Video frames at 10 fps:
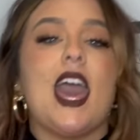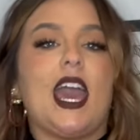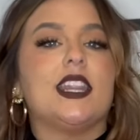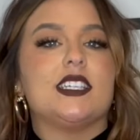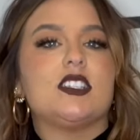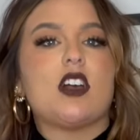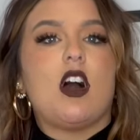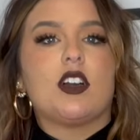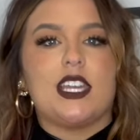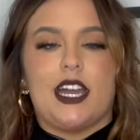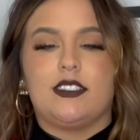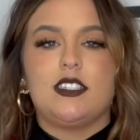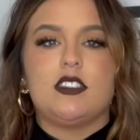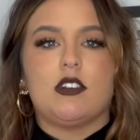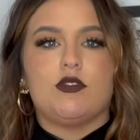and this is all
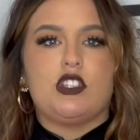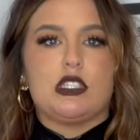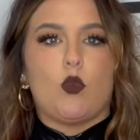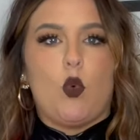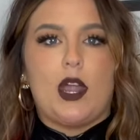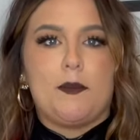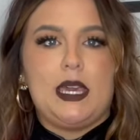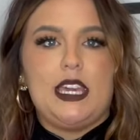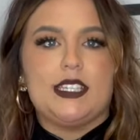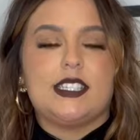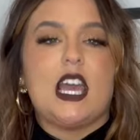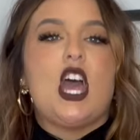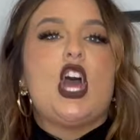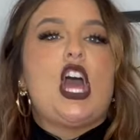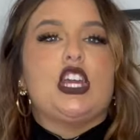connected, so it's just one piece
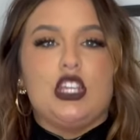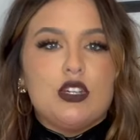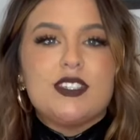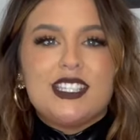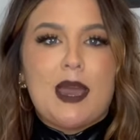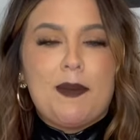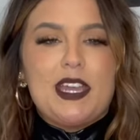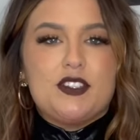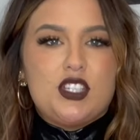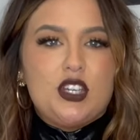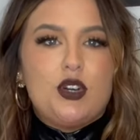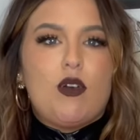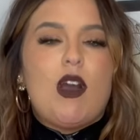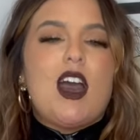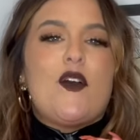you step
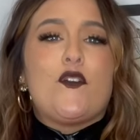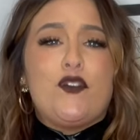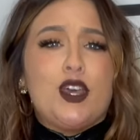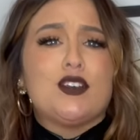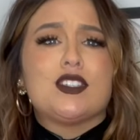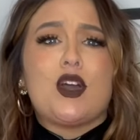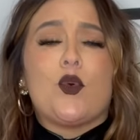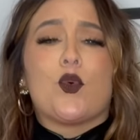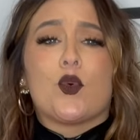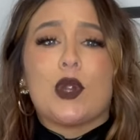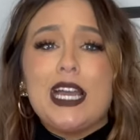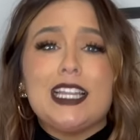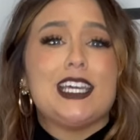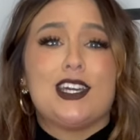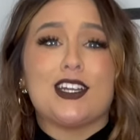into, feels
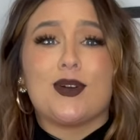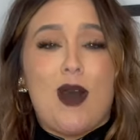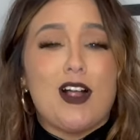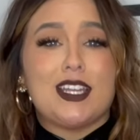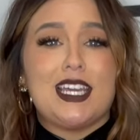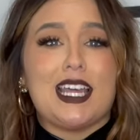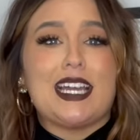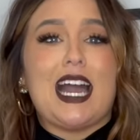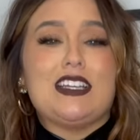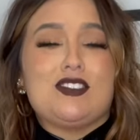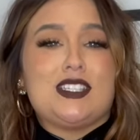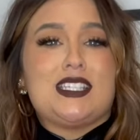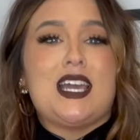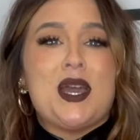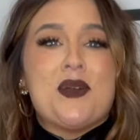really good quality. Like I
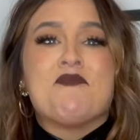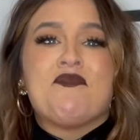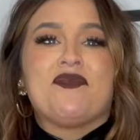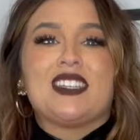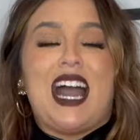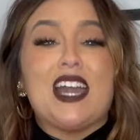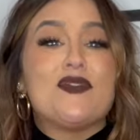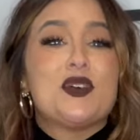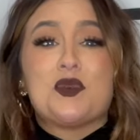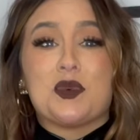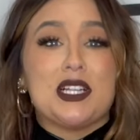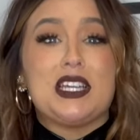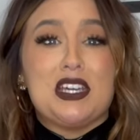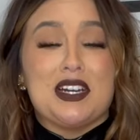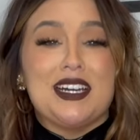just, I feel
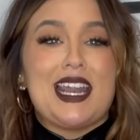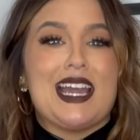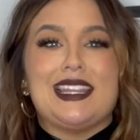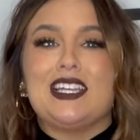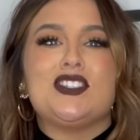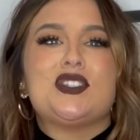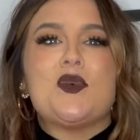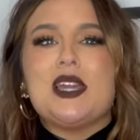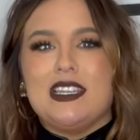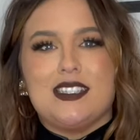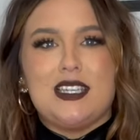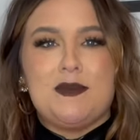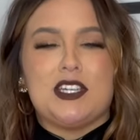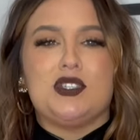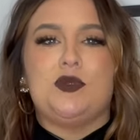really good. I think it's so easy
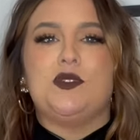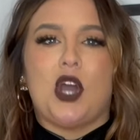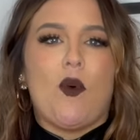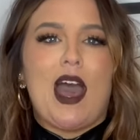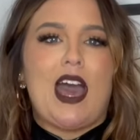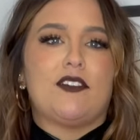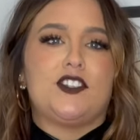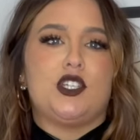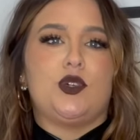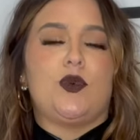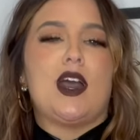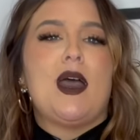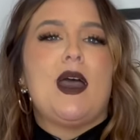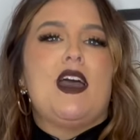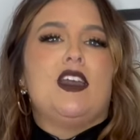because you don't have to,
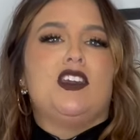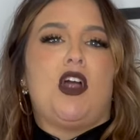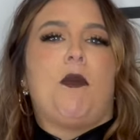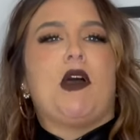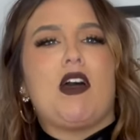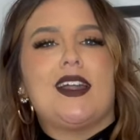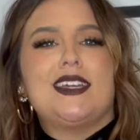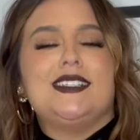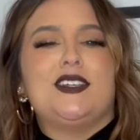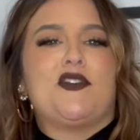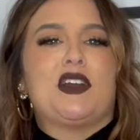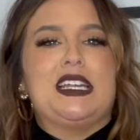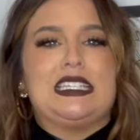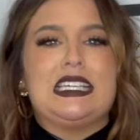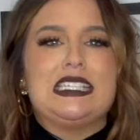you know, put on
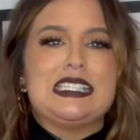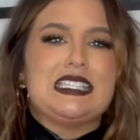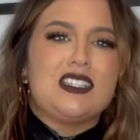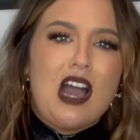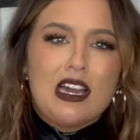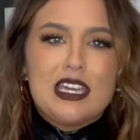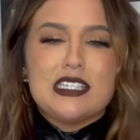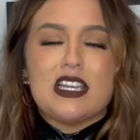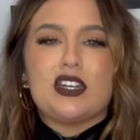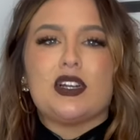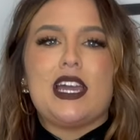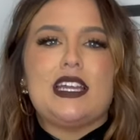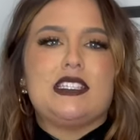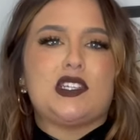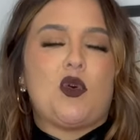different stockings under
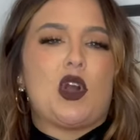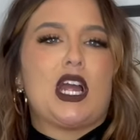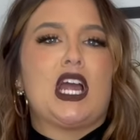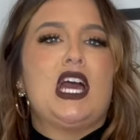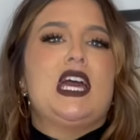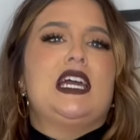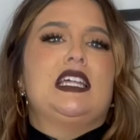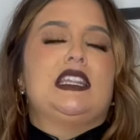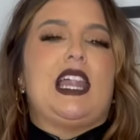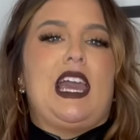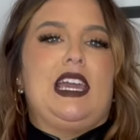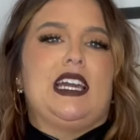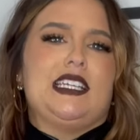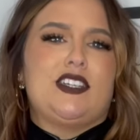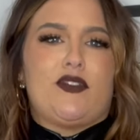it or like
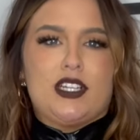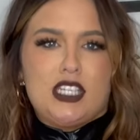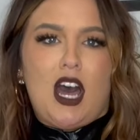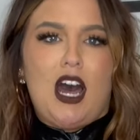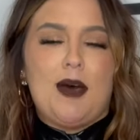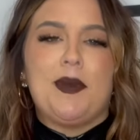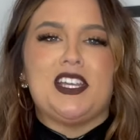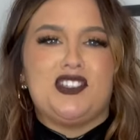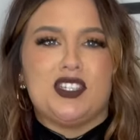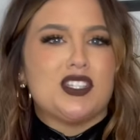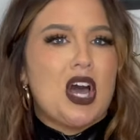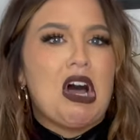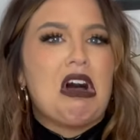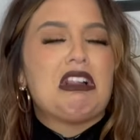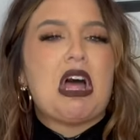a different top. It's just
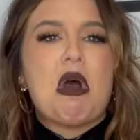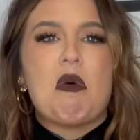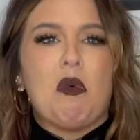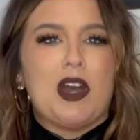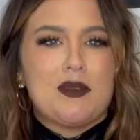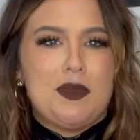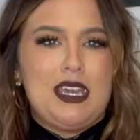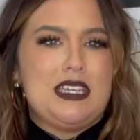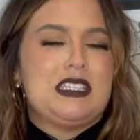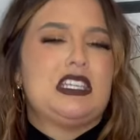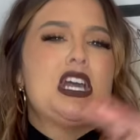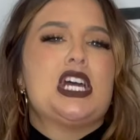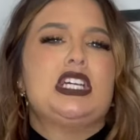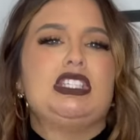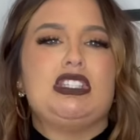all one piece.
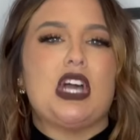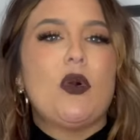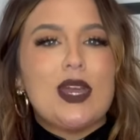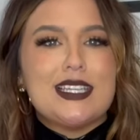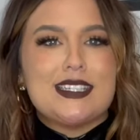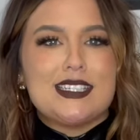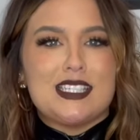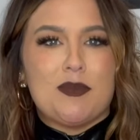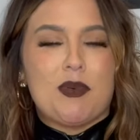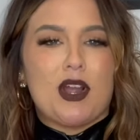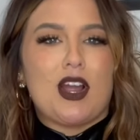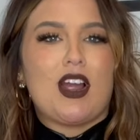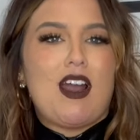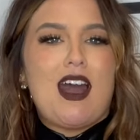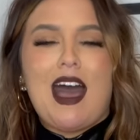So easy to
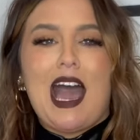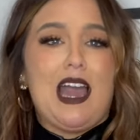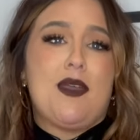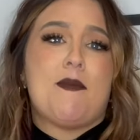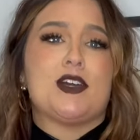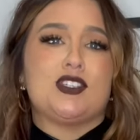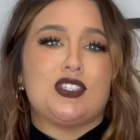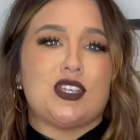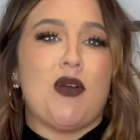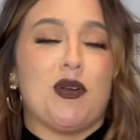zipper. I am so